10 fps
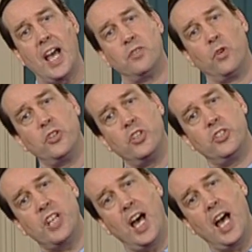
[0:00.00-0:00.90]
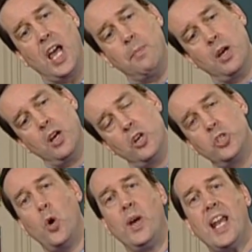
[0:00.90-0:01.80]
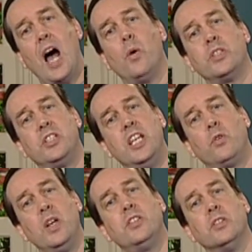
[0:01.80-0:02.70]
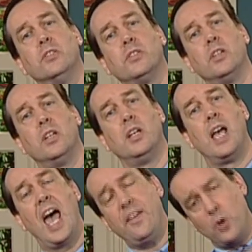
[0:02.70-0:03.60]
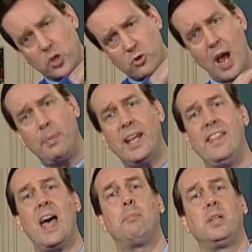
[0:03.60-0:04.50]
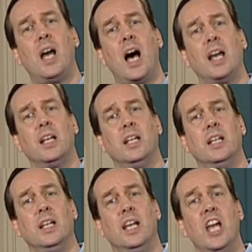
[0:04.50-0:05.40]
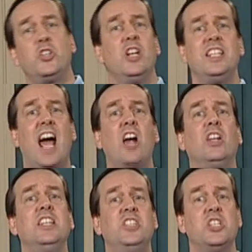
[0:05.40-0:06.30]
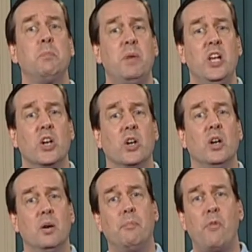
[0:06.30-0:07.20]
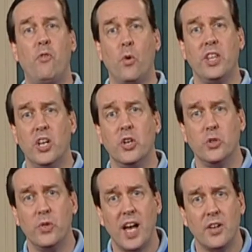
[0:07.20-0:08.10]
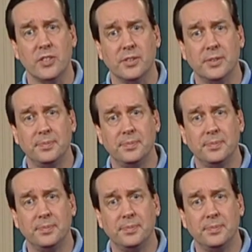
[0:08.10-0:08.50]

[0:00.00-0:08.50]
versus time, showing it how it decreases. And if you extrapolated that plot, it should entirely disappear before the year 2000.